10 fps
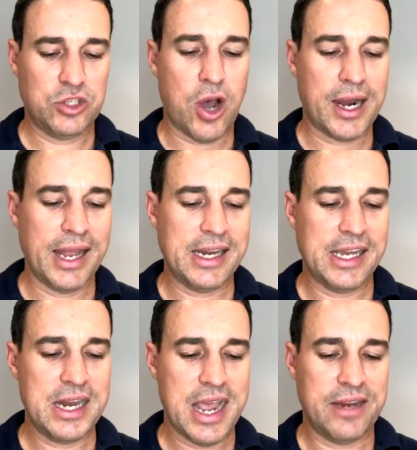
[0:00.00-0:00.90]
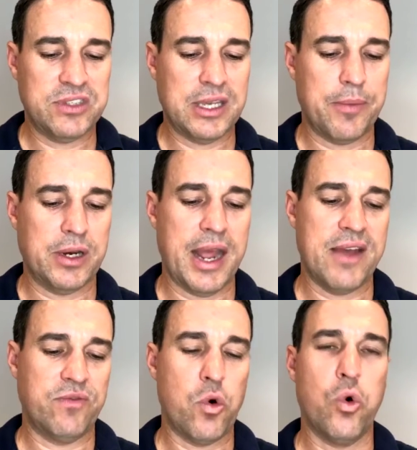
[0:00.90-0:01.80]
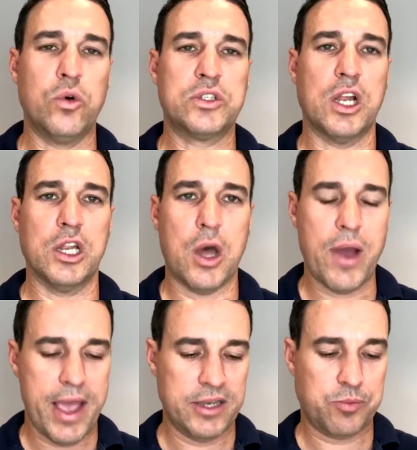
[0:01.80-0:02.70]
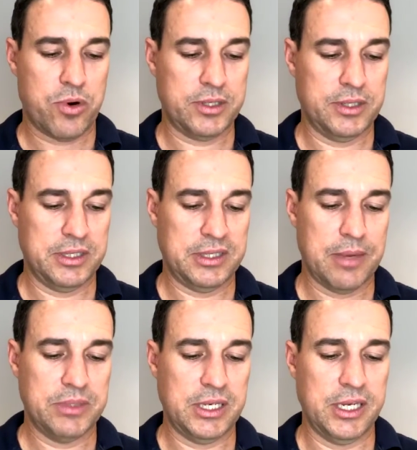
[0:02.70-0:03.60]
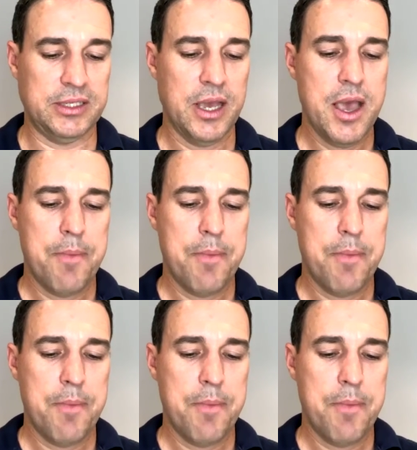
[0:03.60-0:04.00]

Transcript: tighter lending and negative sentiment have caused lower house prices in some cities,